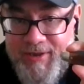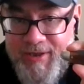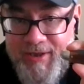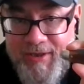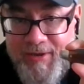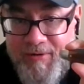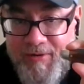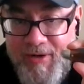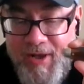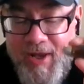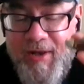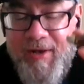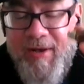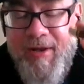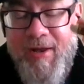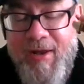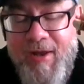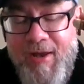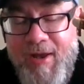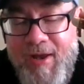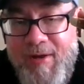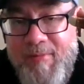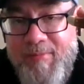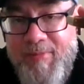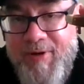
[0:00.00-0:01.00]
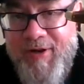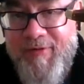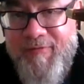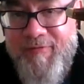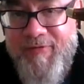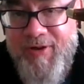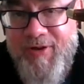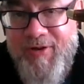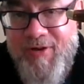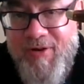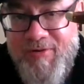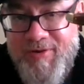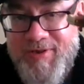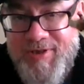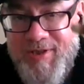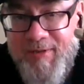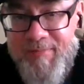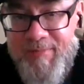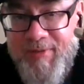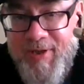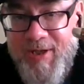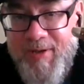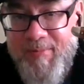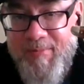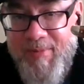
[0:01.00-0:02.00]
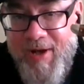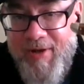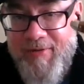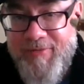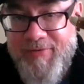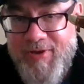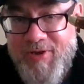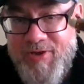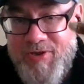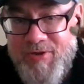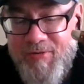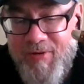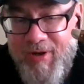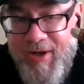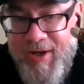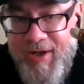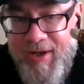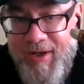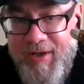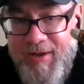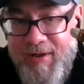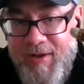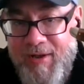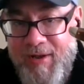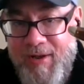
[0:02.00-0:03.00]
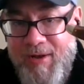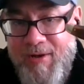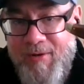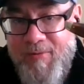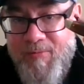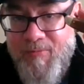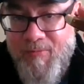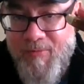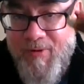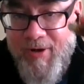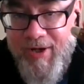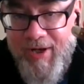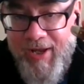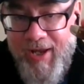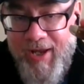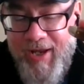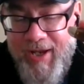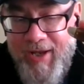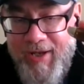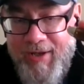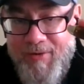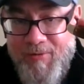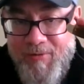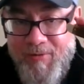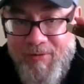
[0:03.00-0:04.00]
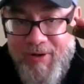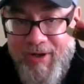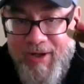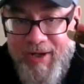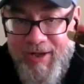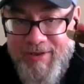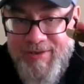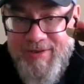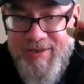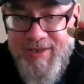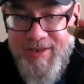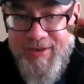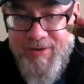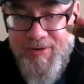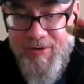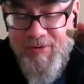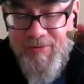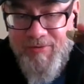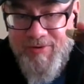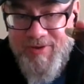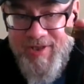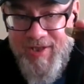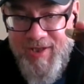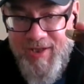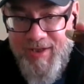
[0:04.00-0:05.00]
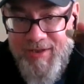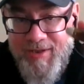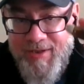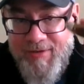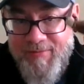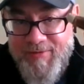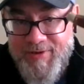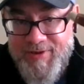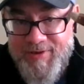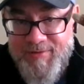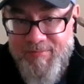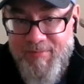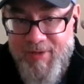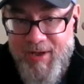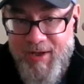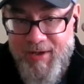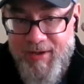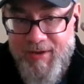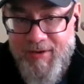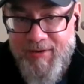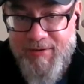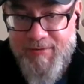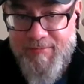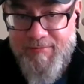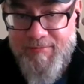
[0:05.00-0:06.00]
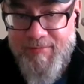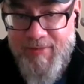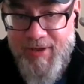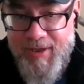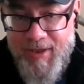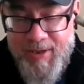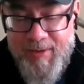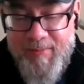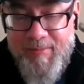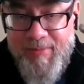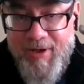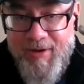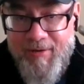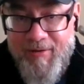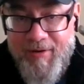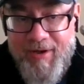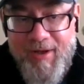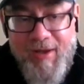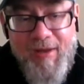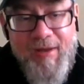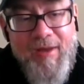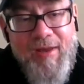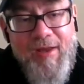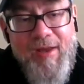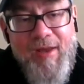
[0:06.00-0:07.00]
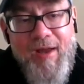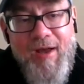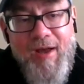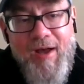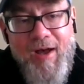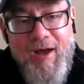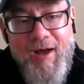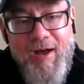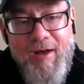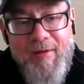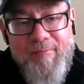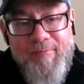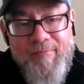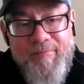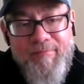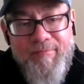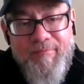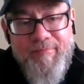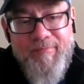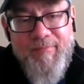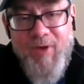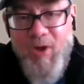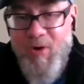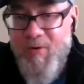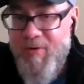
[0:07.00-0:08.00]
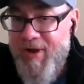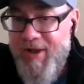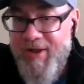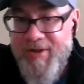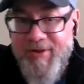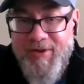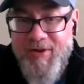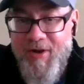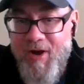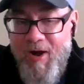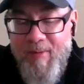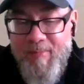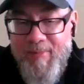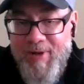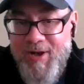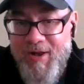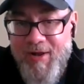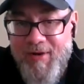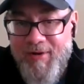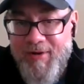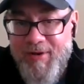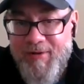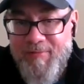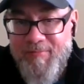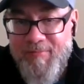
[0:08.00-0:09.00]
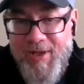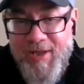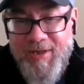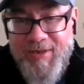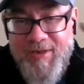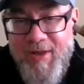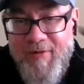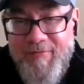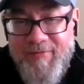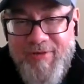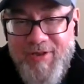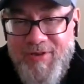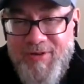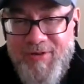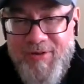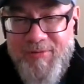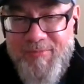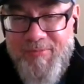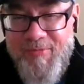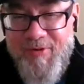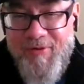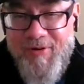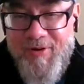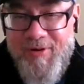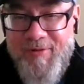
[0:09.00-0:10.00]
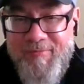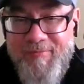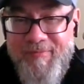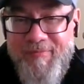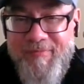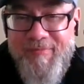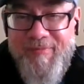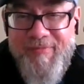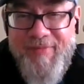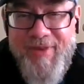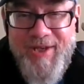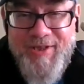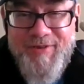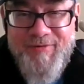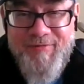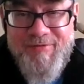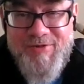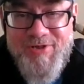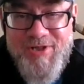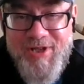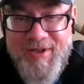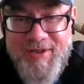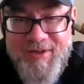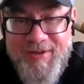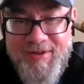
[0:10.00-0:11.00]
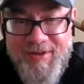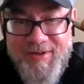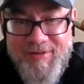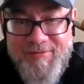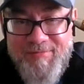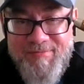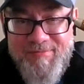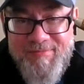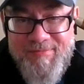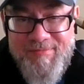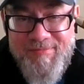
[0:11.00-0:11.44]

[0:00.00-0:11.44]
the internet, but if you know something about the Schrade 18 or 18 OT that was made in America, go ahead and comment on it. I'd love to learn more. Thanks for checking in.